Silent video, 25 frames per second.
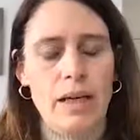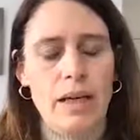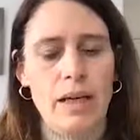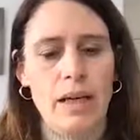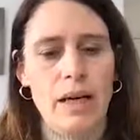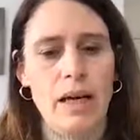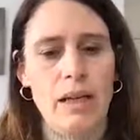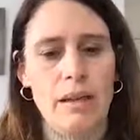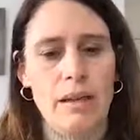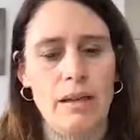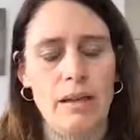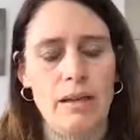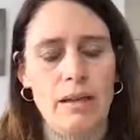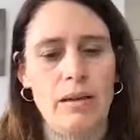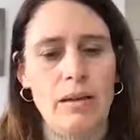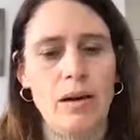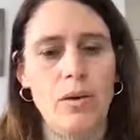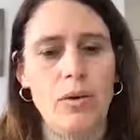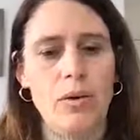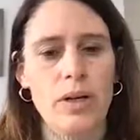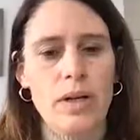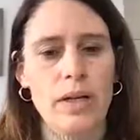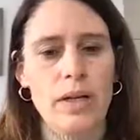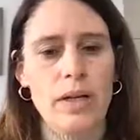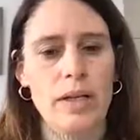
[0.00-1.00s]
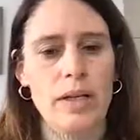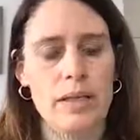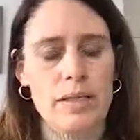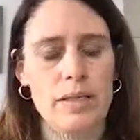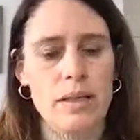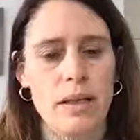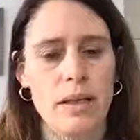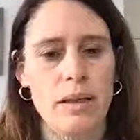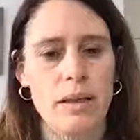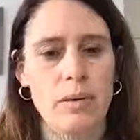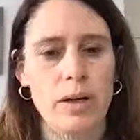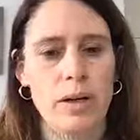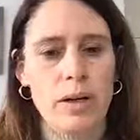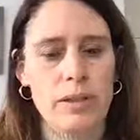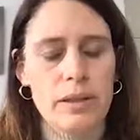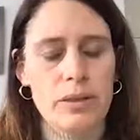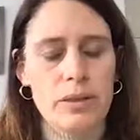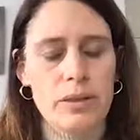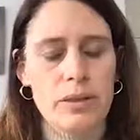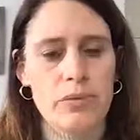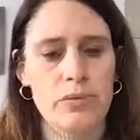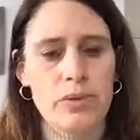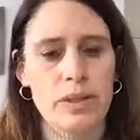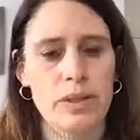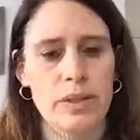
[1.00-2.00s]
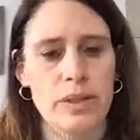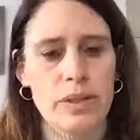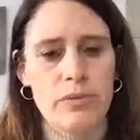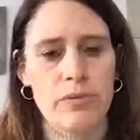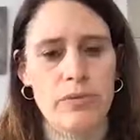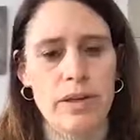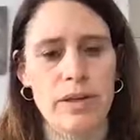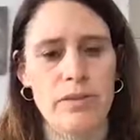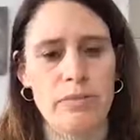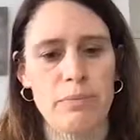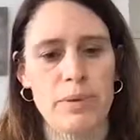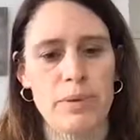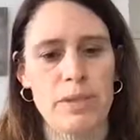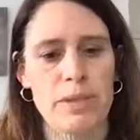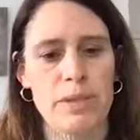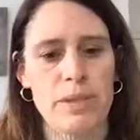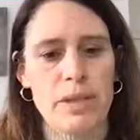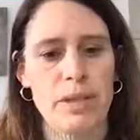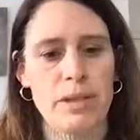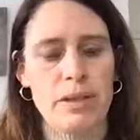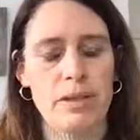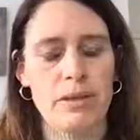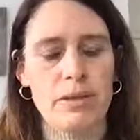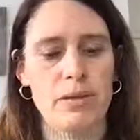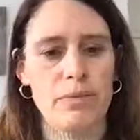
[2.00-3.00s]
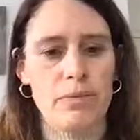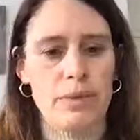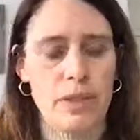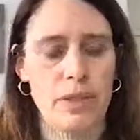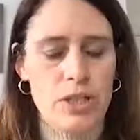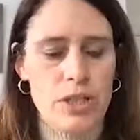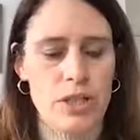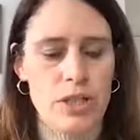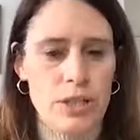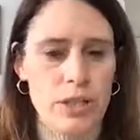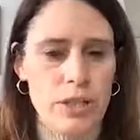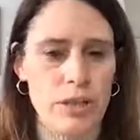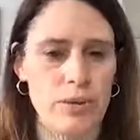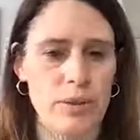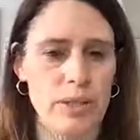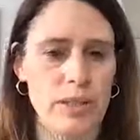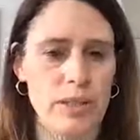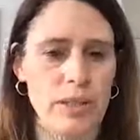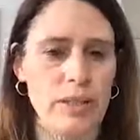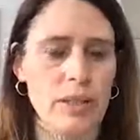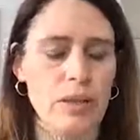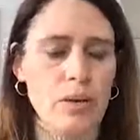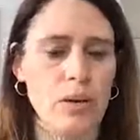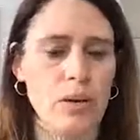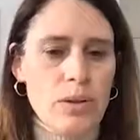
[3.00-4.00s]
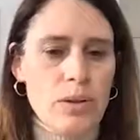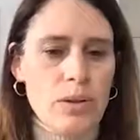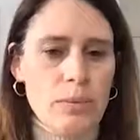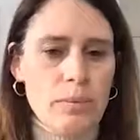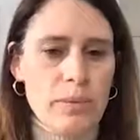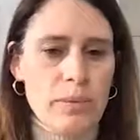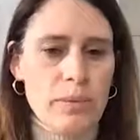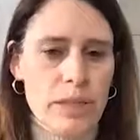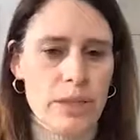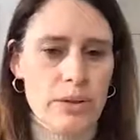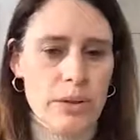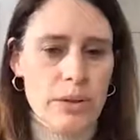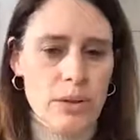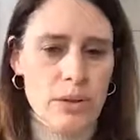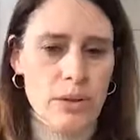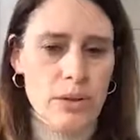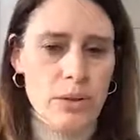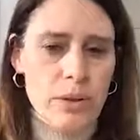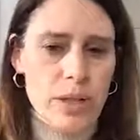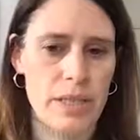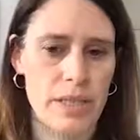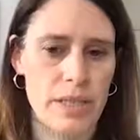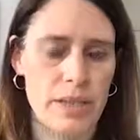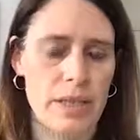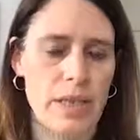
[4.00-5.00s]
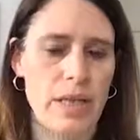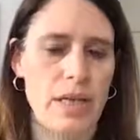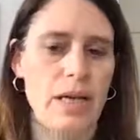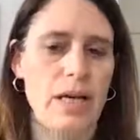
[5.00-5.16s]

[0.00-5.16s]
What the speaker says: and only 30 to 45% of the children in the long-term natural course